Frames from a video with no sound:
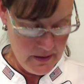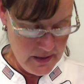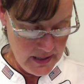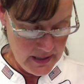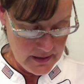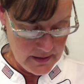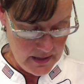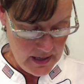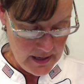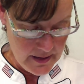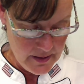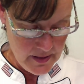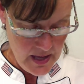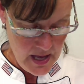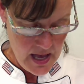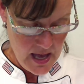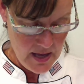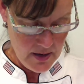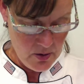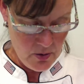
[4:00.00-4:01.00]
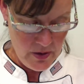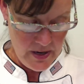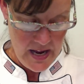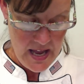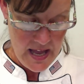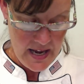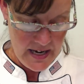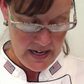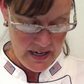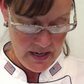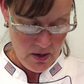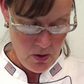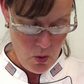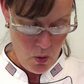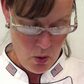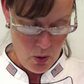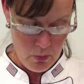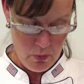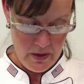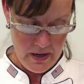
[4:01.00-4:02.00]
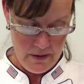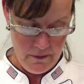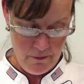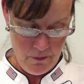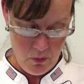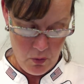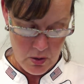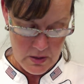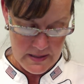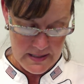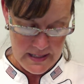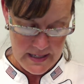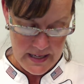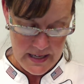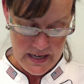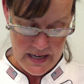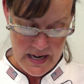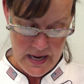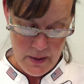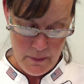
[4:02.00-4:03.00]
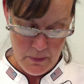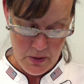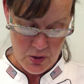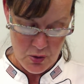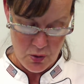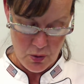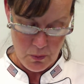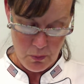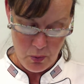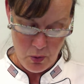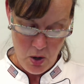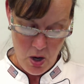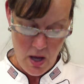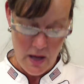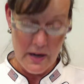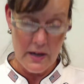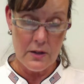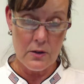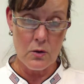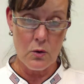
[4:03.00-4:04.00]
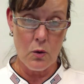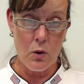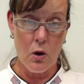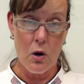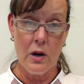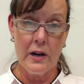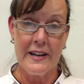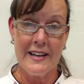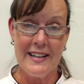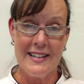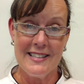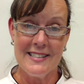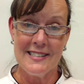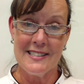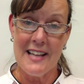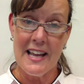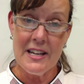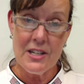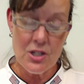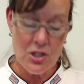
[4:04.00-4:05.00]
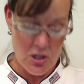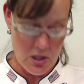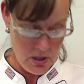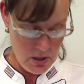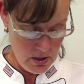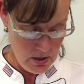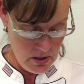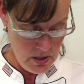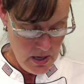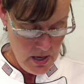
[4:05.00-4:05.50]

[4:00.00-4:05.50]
things like that. Creating or reinforcing an image or product or organization.